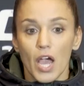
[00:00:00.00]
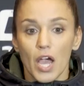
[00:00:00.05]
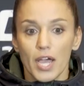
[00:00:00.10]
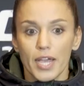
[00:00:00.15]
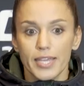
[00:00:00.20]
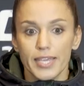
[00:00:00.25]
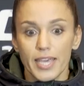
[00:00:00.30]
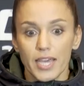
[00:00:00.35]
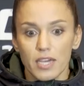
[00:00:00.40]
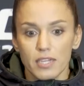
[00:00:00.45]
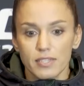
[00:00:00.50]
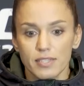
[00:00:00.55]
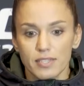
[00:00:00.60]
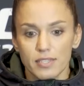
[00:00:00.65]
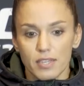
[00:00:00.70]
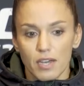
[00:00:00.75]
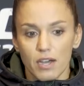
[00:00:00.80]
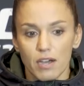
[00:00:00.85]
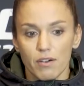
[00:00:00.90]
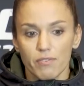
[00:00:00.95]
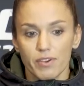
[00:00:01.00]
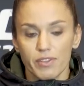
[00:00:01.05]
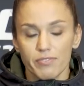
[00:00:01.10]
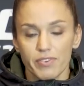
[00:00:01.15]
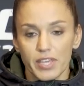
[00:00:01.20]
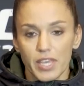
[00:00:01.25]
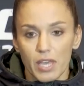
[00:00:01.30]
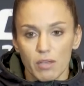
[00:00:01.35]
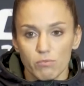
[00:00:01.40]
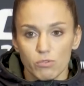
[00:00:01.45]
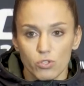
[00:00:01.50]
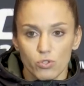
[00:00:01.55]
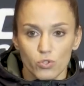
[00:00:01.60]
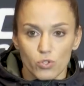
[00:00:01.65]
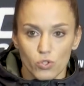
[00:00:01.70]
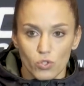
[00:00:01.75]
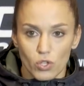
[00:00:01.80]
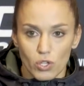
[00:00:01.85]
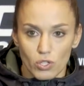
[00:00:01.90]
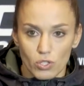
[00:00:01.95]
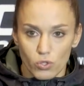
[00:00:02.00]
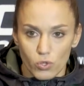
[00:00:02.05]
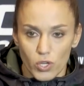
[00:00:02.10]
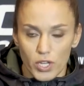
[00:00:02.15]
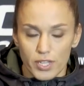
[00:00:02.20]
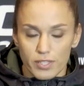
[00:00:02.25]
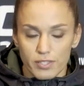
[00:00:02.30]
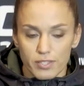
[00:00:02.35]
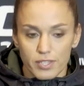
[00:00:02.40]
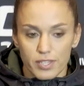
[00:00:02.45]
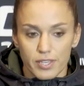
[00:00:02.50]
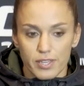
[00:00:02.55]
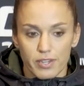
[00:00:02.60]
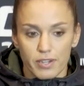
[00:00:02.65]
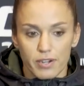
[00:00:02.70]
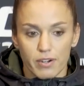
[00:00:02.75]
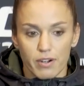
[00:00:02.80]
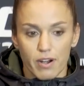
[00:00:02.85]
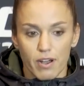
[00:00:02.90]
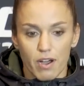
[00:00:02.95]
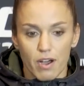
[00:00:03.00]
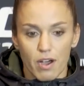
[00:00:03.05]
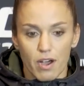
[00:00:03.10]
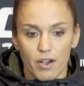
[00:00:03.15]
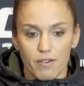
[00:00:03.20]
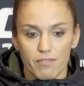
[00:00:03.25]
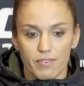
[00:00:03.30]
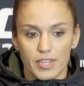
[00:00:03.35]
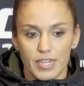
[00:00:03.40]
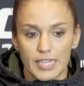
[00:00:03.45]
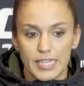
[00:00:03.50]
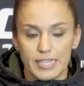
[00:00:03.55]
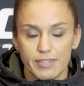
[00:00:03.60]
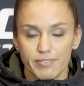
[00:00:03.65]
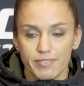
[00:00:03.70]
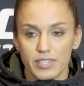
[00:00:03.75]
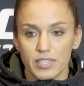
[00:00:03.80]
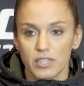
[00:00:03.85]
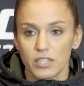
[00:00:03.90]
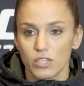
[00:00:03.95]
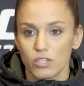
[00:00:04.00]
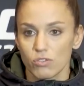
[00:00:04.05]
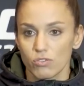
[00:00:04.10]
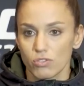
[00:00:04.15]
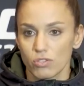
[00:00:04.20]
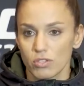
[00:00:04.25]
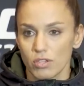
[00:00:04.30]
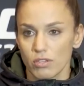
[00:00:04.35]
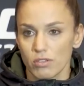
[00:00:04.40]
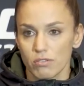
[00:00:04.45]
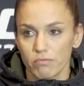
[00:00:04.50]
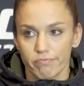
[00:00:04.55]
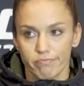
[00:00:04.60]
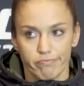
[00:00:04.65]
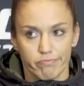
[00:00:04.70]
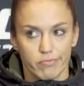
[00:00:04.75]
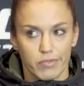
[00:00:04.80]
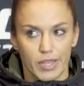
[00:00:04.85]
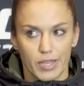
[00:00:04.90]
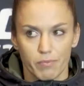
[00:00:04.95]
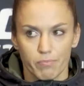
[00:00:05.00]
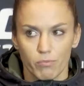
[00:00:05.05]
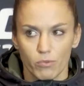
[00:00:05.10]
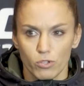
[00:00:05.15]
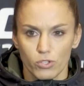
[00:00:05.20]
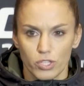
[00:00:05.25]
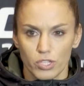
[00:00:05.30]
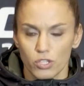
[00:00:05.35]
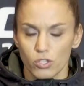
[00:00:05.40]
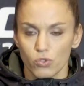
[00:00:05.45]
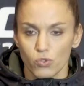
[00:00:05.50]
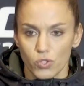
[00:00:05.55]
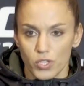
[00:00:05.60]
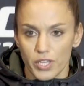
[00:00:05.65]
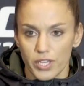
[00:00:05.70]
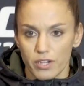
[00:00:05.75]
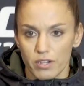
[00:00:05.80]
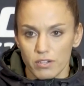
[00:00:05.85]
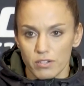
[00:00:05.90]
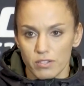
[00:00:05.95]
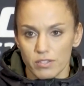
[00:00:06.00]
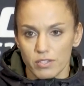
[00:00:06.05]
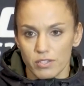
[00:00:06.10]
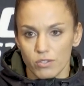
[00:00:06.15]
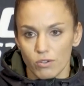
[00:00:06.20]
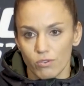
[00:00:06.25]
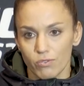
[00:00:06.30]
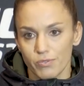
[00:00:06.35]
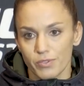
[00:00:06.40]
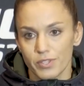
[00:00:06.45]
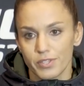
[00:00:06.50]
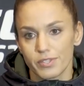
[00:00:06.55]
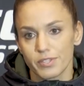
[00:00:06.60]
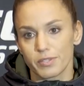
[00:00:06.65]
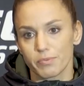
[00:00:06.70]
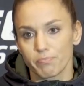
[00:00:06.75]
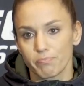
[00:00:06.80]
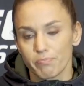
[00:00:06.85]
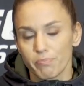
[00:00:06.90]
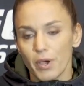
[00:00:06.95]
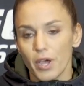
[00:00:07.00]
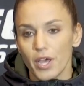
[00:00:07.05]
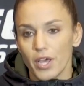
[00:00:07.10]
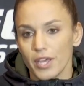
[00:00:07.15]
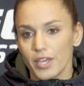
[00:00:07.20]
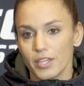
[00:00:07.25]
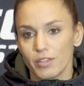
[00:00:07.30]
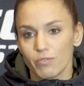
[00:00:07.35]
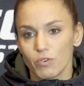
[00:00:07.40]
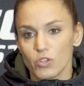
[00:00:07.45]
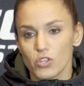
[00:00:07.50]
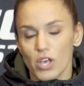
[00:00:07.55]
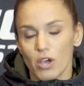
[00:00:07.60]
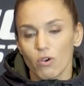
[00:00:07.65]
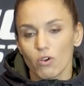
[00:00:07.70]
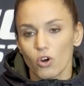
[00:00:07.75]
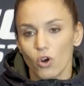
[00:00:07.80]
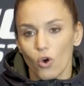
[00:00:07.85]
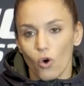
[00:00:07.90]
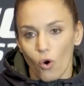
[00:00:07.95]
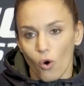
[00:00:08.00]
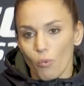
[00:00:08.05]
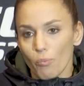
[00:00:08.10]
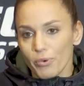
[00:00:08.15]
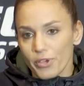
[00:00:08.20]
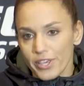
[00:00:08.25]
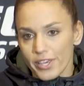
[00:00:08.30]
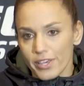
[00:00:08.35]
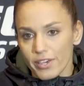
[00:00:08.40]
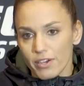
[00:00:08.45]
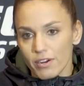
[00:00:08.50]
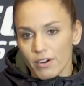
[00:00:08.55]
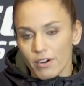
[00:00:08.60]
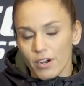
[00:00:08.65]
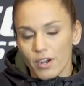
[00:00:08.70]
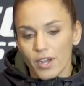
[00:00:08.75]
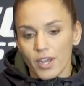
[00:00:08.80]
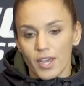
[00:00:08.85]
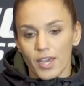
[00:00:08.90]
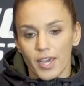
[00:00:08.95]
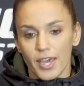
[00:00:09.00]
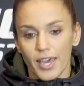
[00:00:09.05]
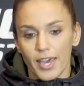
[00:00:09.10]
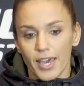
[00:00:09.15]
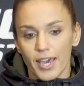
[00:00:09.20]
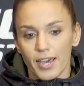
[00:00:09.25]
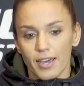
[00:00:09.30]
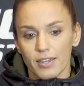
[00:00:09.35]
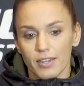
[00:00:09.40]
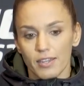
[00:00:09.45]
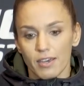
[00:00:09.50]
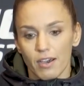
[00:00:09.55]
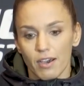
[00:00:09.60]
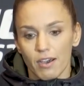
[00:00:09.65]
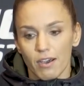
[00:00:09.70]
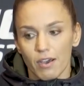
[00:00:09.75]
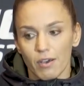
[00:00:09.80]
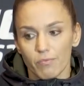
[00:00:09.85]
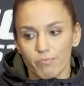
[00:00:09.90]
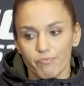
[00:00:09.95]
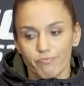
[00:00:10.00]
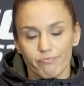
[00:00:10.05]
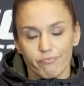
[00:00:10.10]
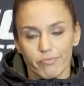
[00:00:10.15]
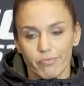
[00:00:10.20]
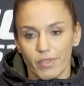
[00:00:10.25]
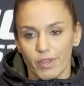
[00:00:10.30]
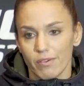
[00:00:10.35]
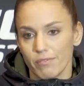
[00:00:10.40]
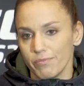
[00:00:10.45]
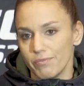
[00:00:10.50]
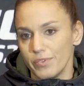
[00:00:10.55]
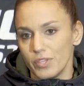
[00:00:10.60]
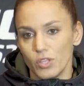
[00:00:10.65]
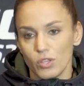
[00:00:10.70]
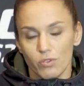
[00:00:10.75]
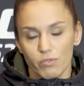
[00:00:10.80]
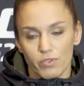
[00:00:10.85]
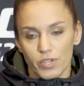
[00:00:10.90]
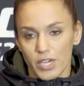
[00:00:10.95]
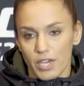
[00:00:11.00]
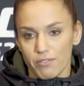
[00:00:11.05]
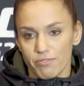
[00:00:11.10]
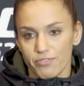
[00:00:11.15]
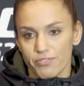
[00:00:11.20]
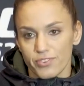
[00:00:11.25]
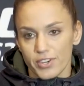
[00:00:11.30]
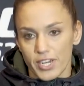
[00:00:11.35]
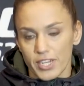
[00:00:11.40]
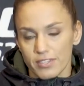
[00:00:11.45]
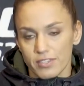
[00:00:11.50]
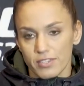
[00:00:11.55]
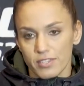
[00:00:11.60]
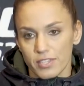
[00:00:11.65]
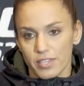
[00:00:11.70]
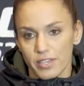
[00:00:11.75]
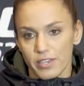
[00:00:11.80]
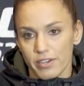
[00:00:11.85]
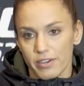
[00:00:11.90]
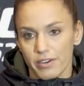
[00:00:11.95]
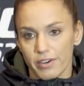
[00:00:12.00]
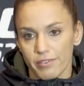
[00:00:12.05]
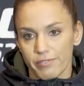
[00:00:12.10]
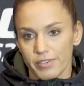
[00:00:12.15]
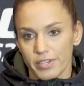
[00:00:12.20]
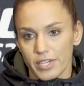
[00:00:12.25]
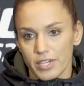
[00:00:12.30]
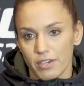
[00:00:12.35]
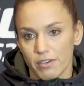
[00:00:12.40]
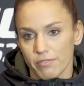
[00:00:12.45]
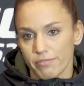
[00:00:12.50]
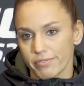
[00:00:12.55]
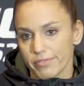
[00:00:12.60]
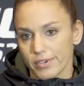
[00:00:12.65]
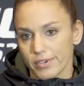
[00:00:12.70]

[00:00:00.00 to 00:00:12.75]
Yes, when we came to US here, we lived in Houston like more than 2 years. So it was our home here, and we have friends here. We have